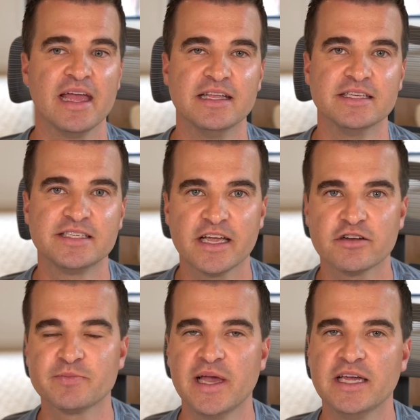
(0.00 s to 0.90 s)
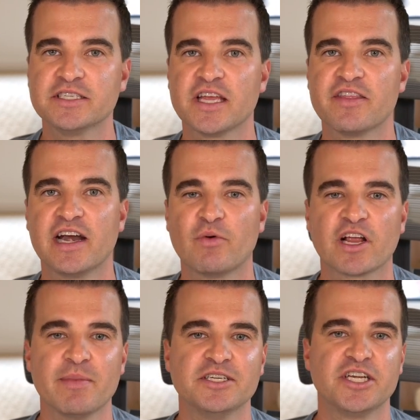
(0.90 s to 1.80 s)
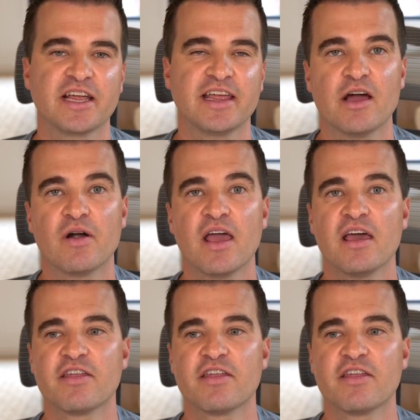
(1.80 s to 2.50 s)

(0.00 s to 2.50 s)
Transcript: and sales pages, then I recommend checking out